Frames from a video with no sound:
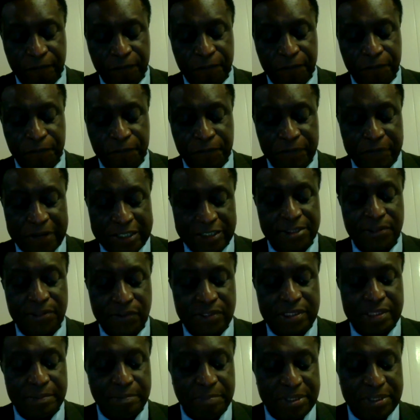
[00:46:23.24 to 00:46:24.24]

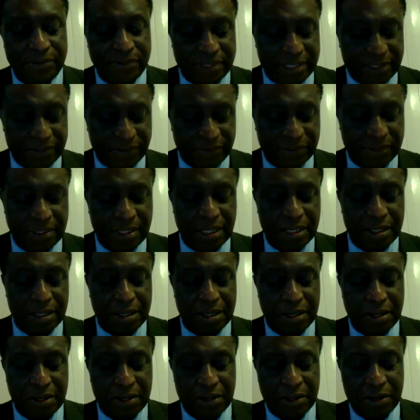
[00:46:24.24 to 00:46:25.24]
fastens the business
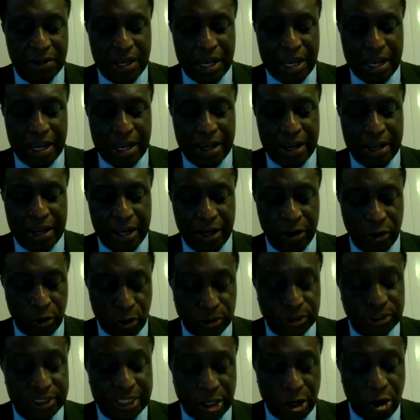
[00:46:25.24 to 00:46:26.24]

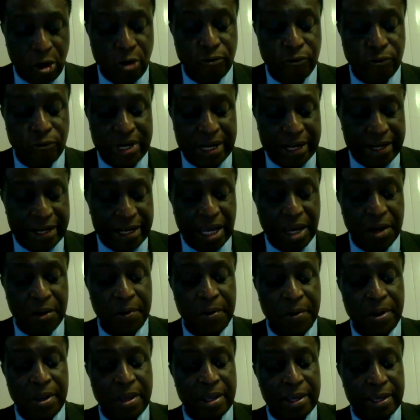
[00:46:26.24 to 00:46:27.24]
across the country. And
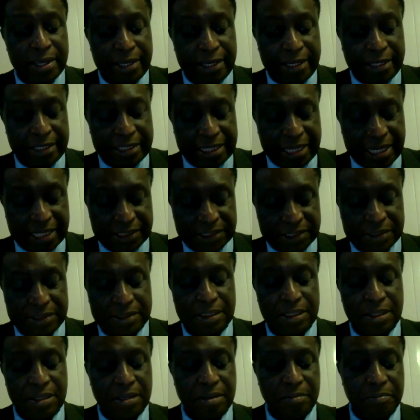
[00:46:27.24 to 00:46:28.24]
now it has
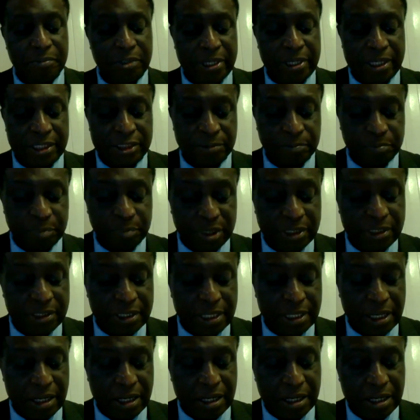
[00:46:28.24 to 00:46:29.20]
been